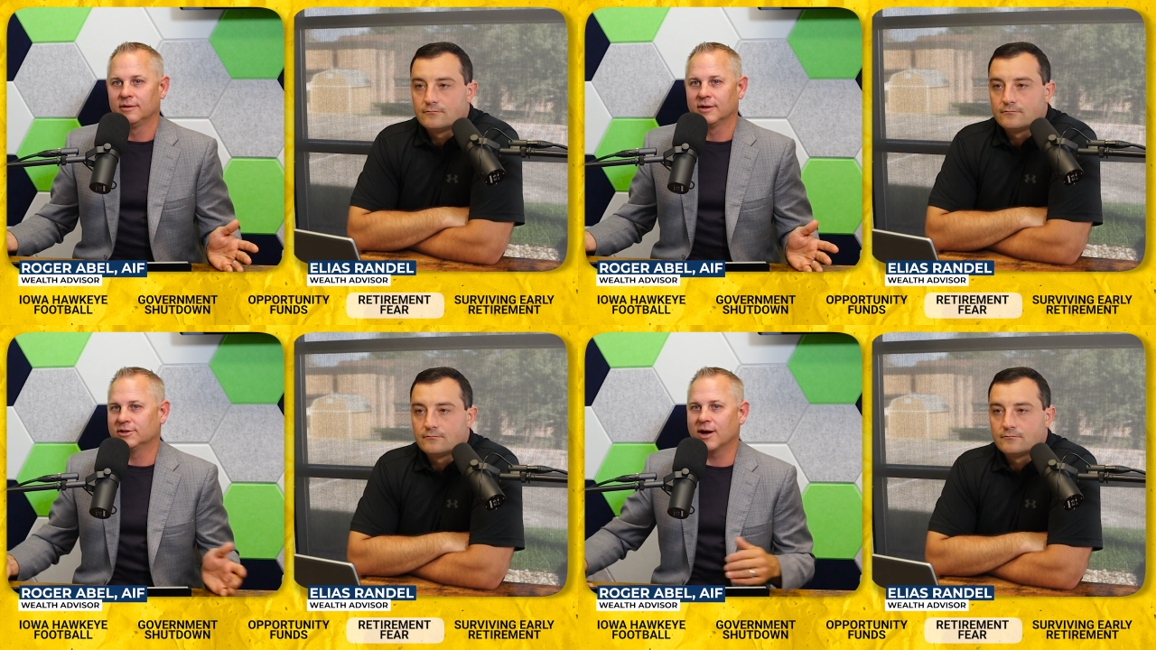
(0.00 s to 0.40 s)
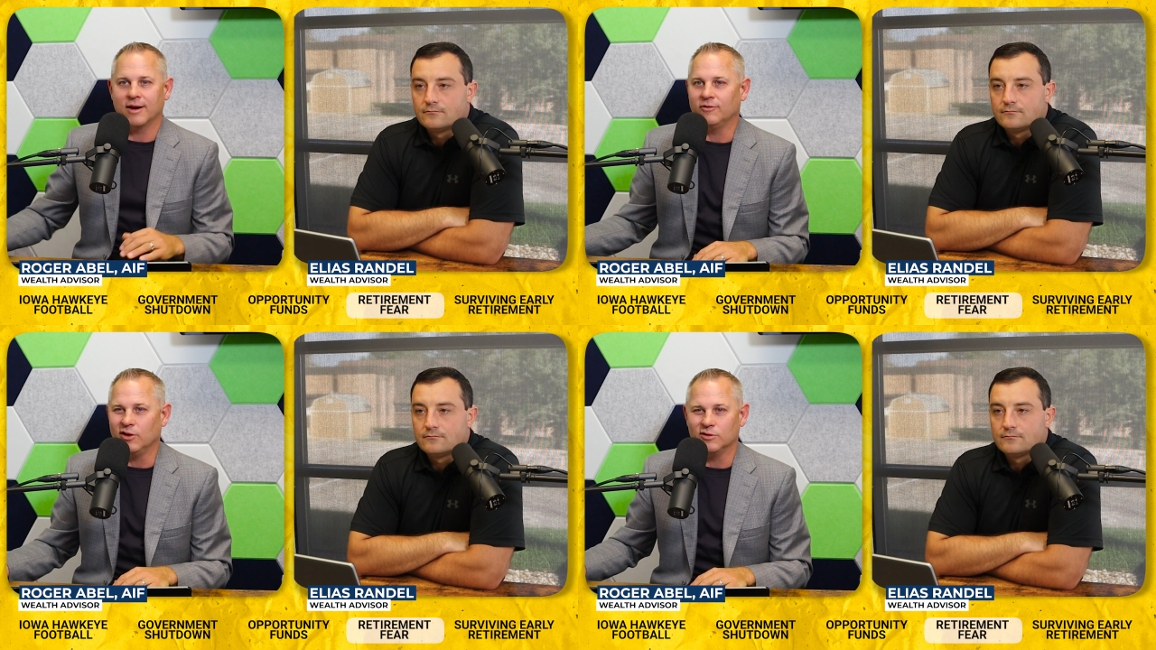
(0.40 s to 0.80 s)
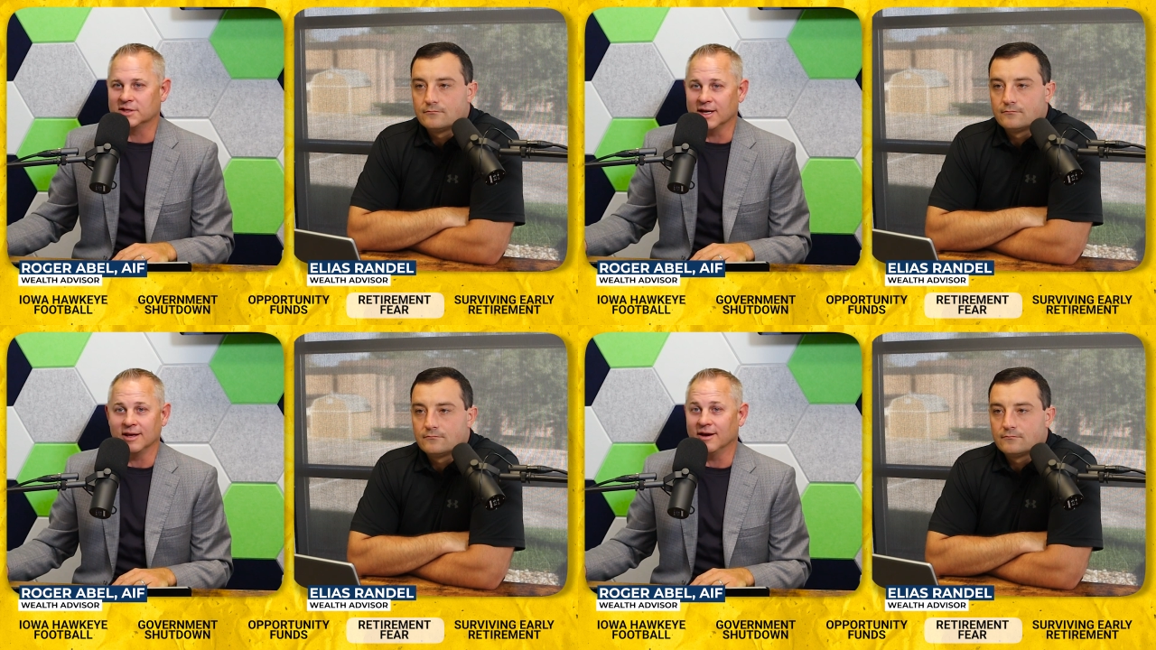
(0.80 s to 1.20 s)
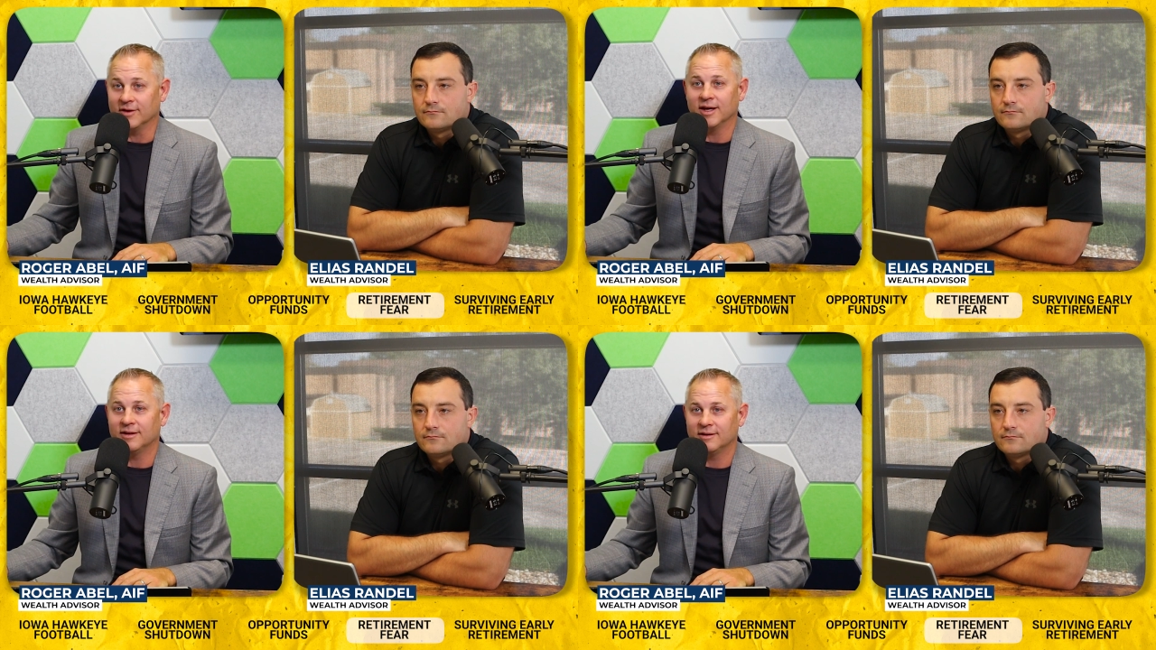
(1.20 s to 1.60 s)
Speaker 1: because they're not even using any of
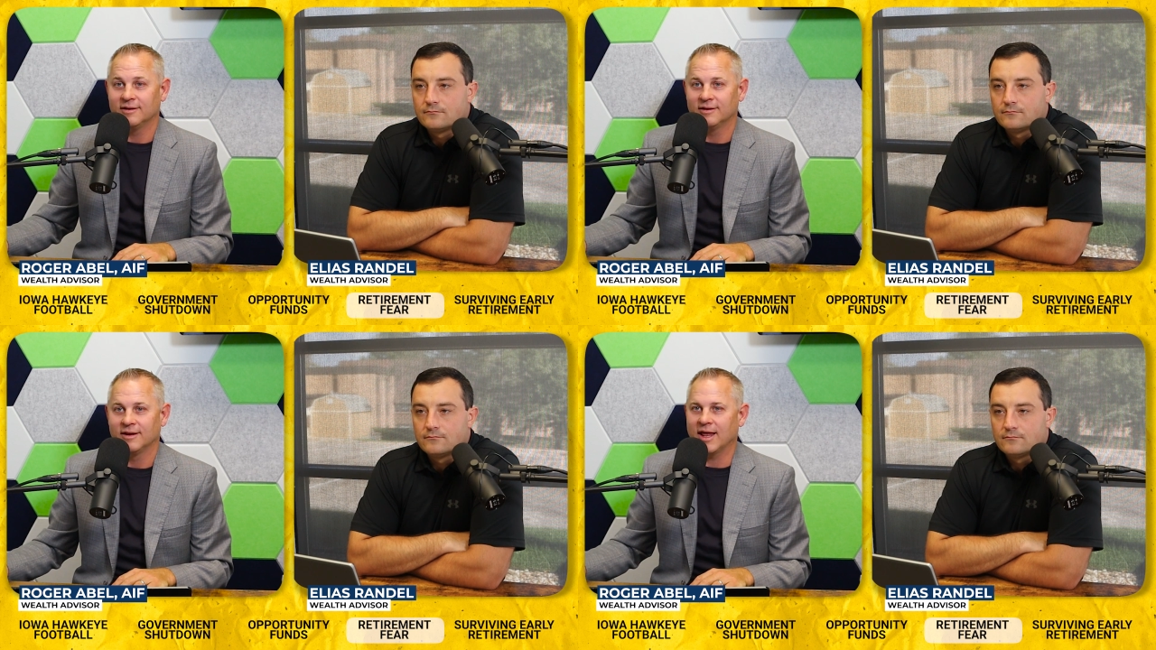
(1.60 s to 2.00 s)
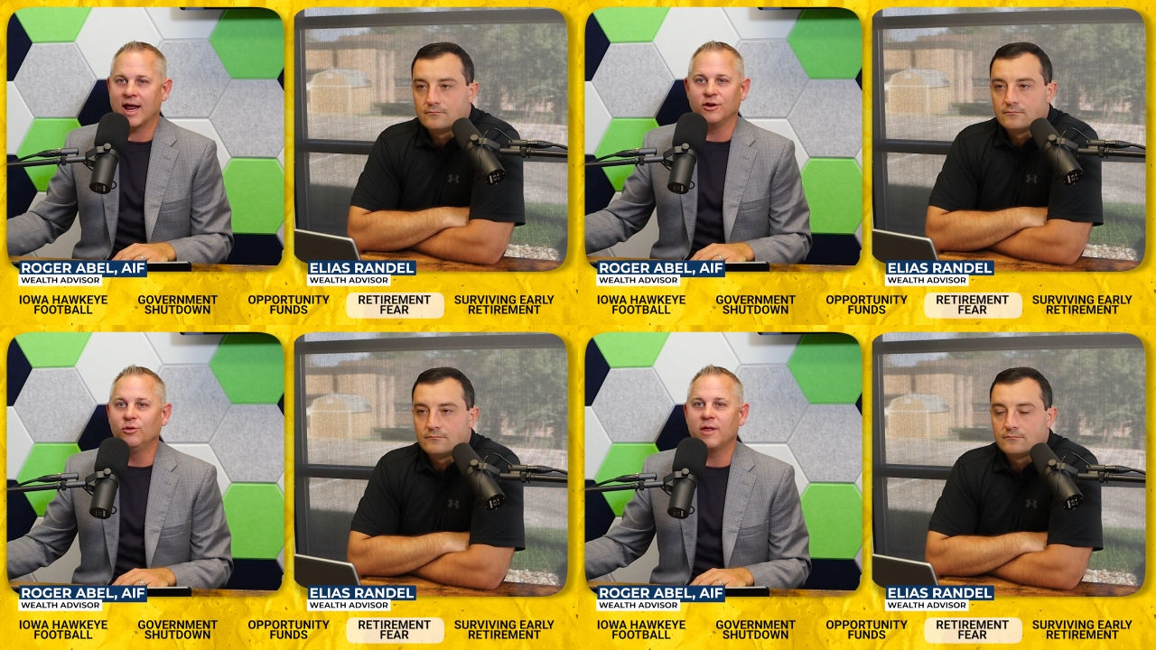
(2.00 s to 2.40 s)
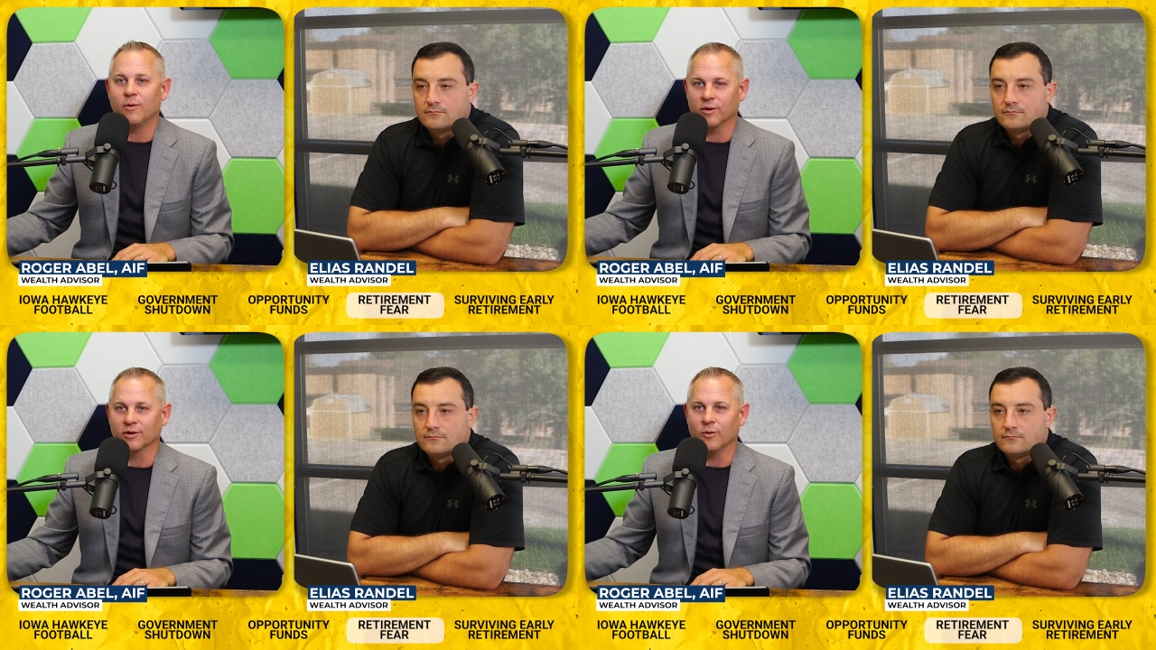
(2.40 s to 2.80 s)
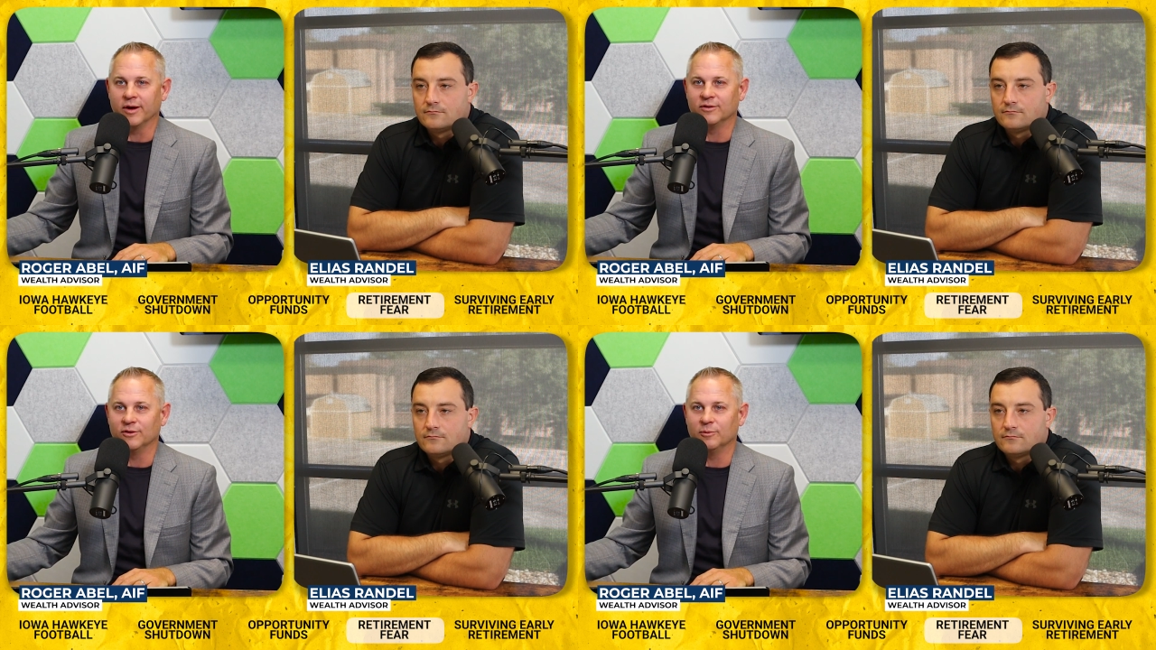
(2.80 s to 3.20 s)
it. And I knew they weren't
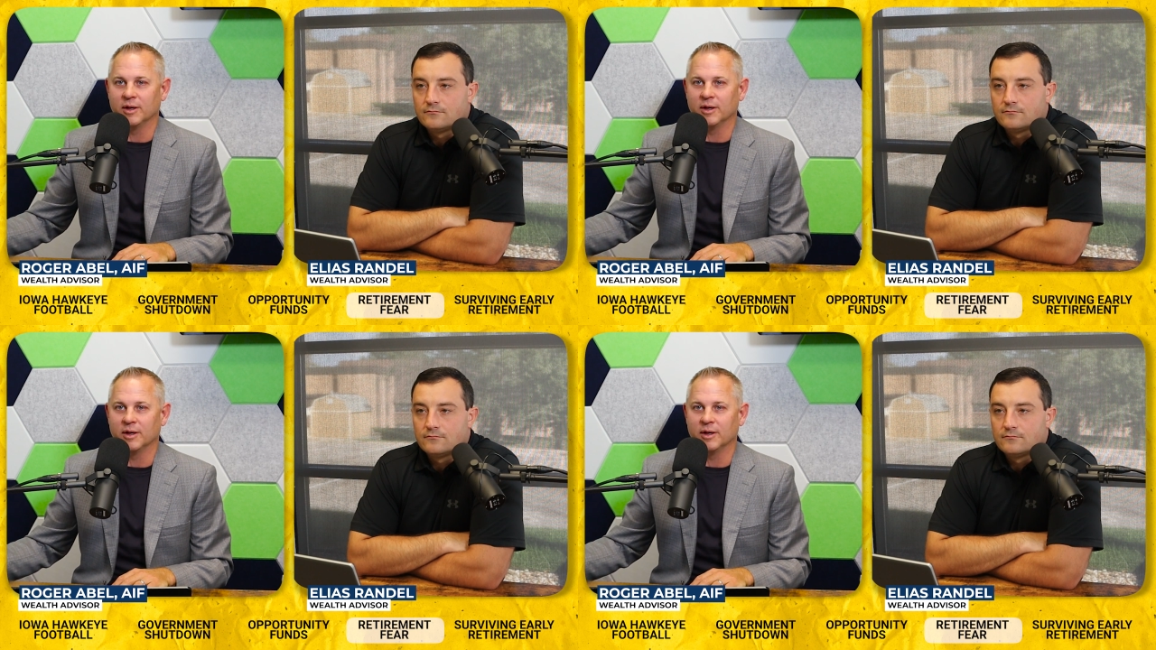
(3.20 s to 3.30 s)
going to,